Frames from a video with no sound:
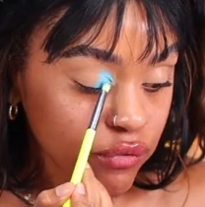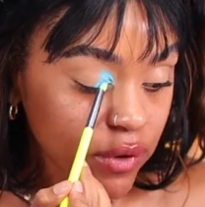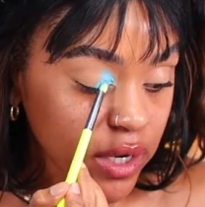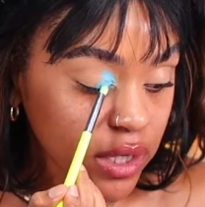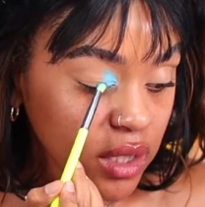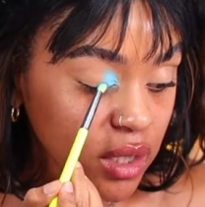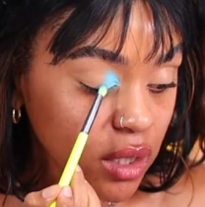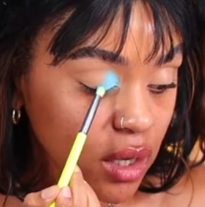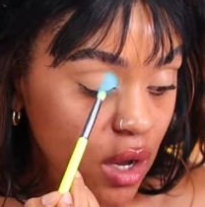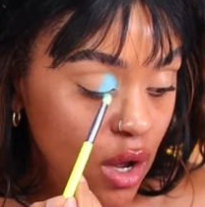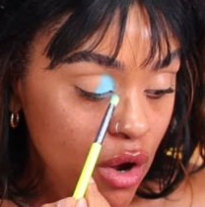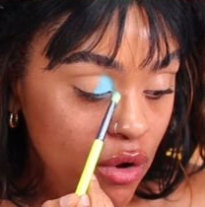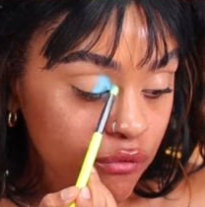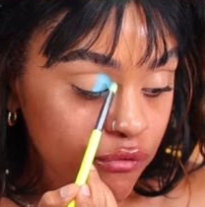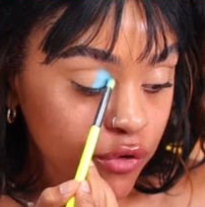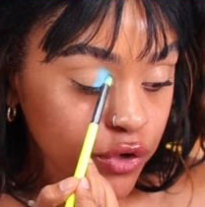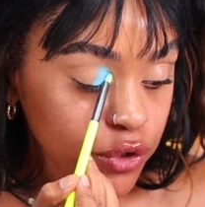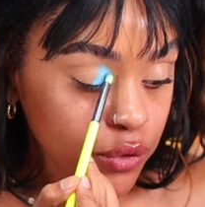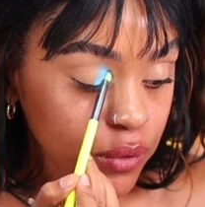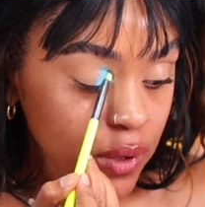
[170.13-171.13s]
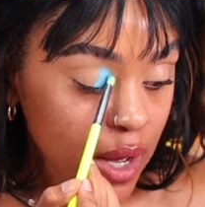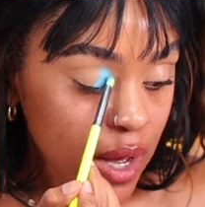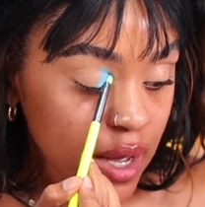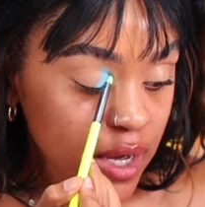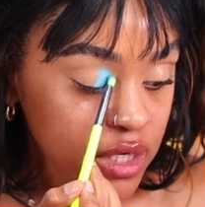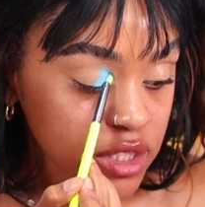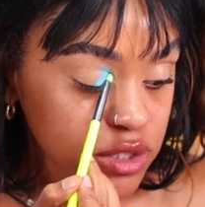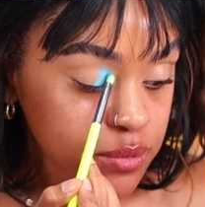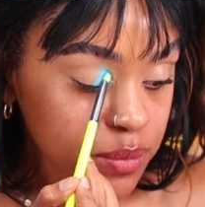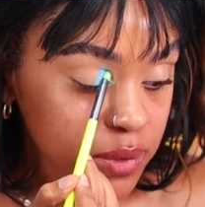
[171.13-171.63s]
ready for you
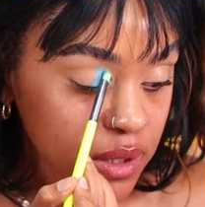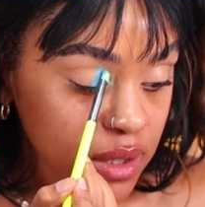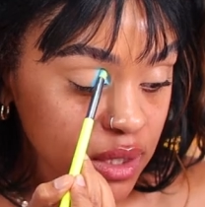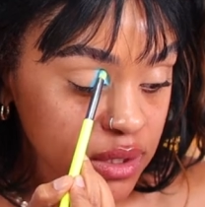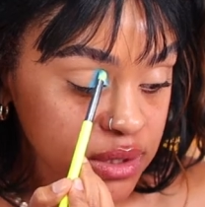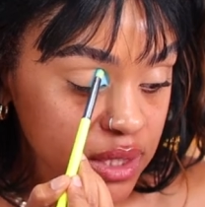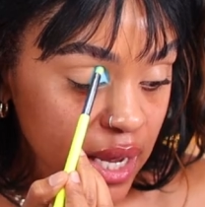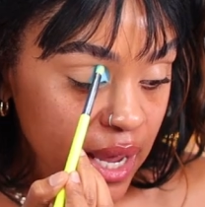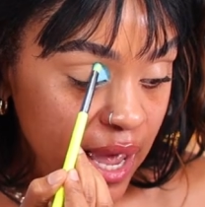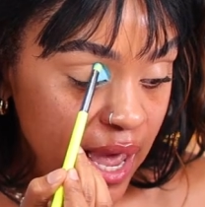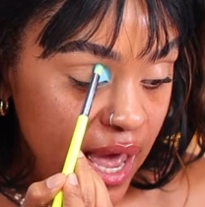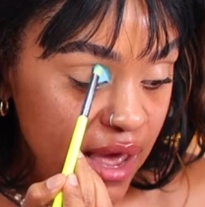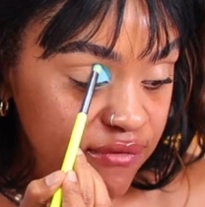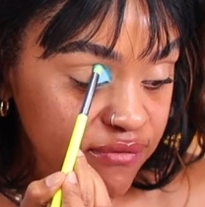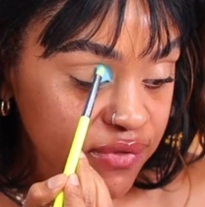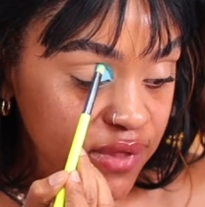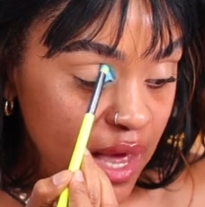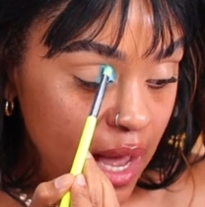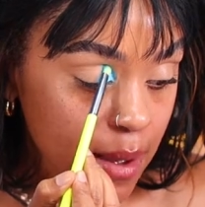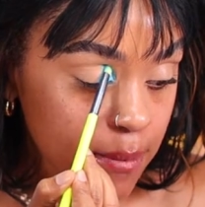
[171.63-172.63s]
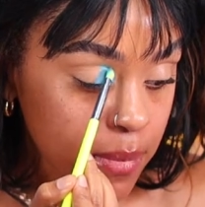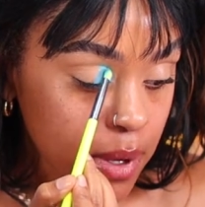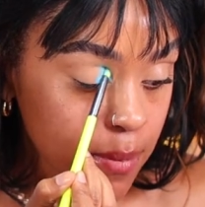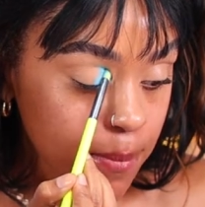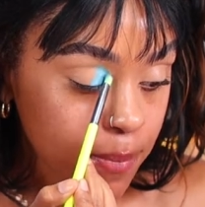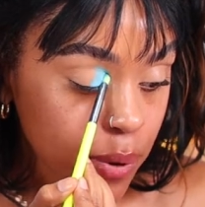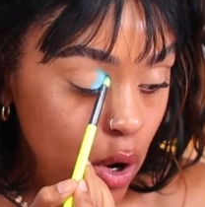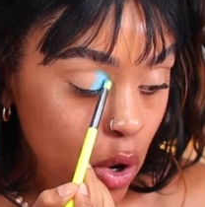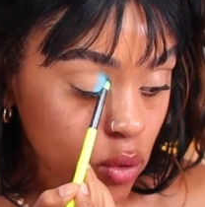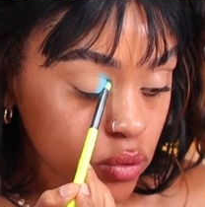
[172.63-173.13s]
guys because I have not been
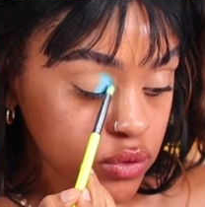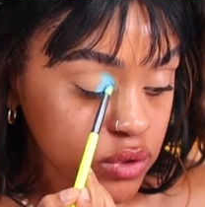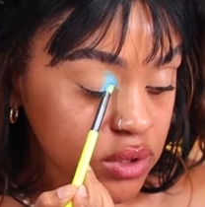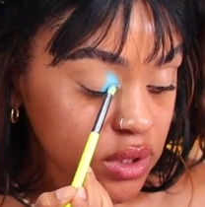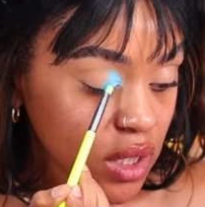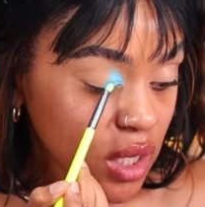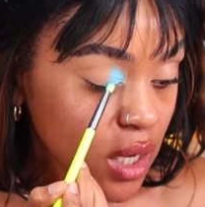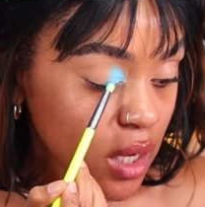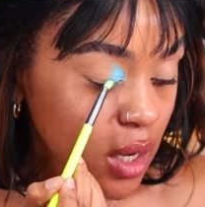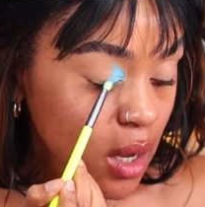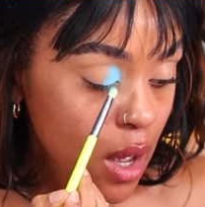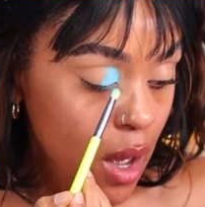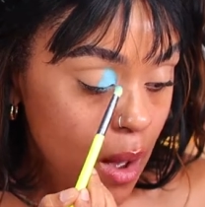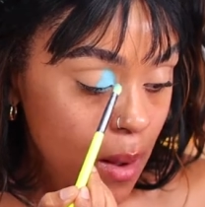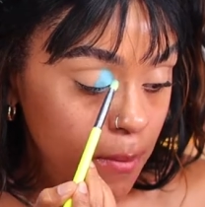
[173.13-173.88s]
posting.